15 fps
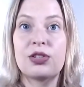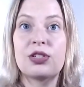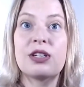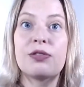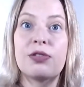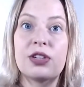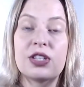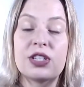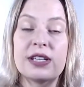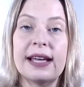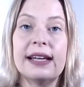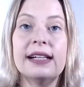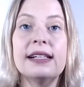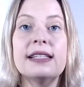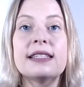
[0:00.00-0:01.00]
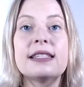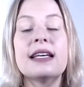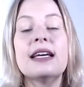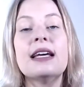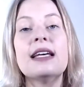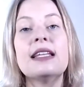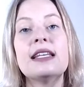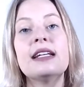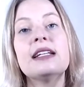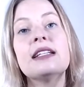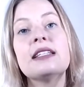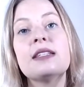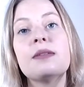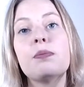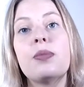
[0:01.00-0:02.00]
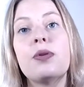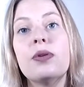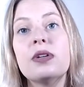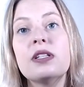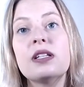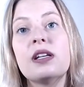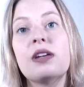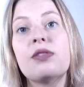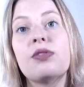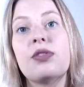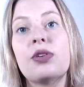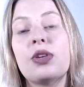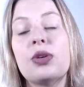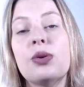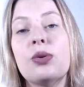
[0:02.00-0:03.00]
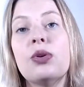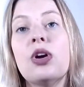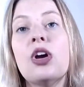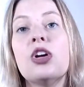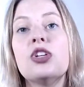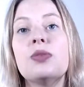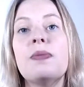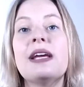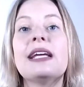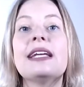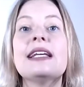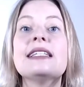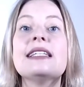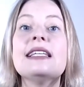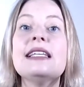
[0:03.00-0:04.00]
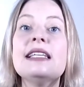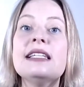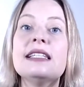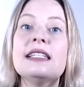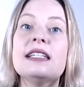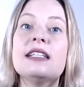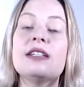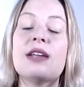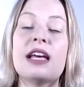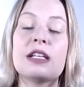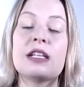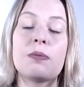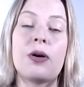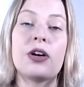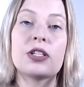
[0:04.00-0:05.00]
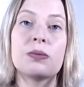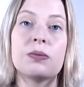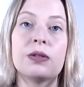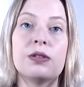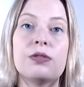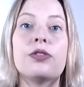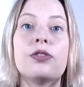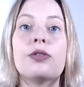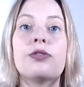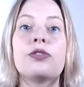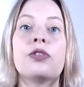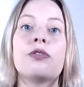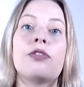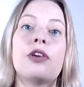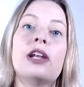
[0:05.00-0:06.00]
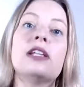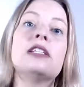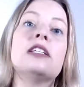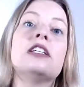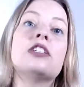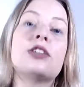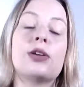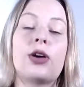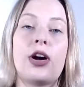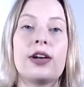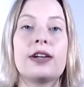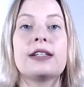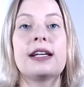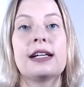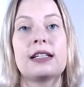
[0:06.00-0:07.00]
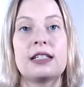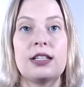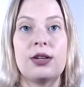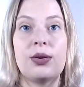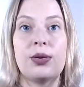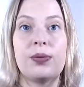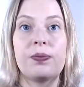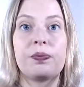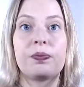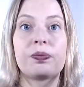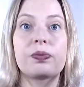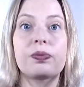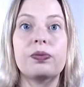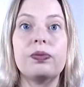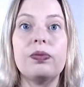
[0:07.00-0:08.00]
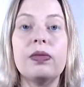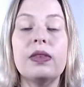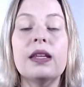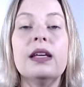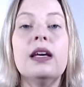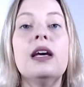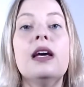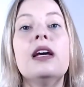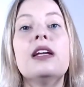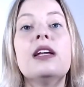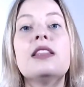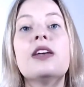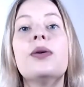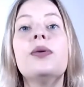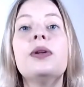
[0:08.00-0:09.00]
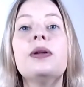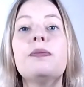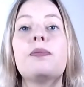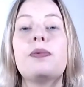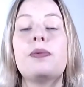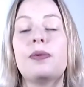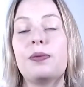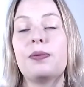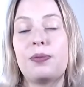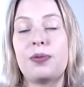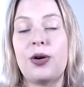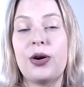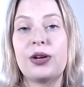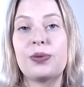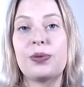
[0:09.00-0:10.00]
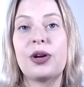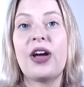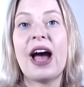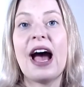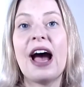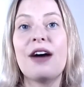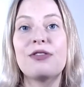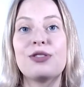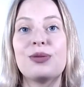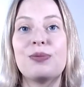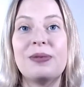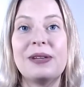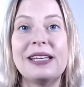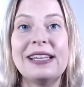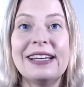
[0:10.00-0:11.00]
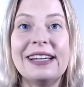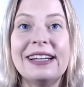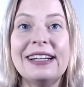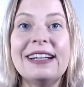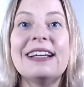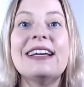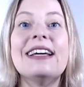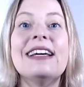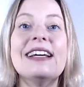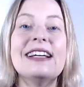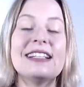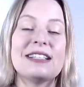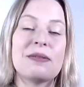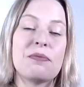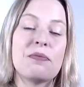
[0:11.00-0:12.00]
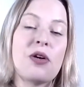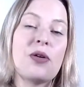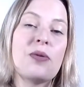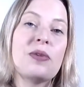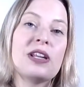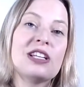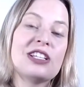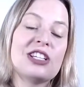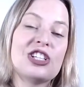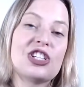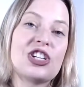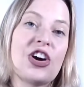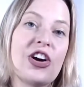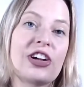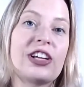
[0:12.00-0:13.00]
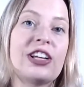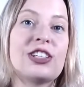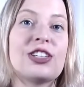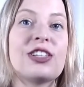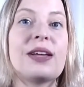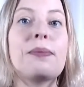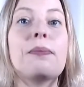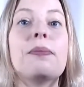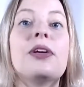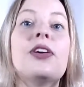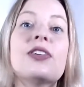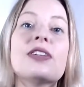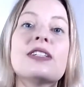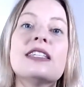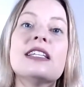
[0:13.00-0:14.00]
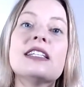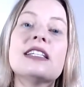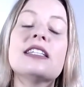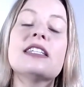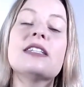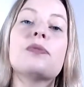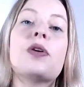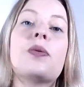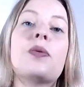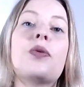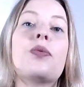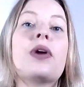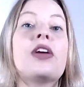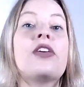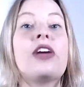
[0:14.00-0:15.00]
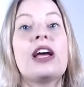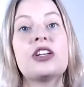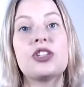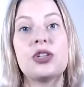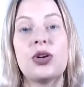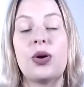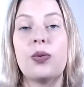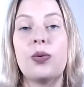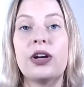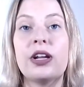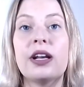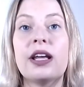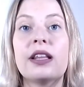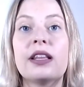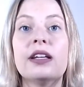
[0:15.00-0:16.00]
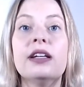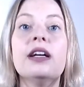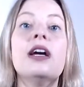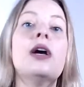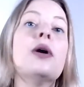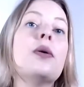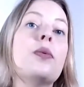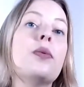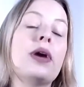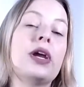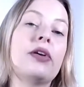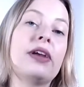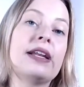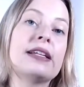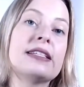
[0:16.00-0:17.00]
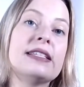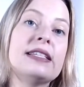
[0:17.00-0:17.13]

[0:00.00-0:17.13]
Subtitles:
different channels. Then it is important for you to make it as easy as possible for the volunteer to contact you. The only point where you have to be in is the moment talking to them, because this is the moment where you get to know one another, where you can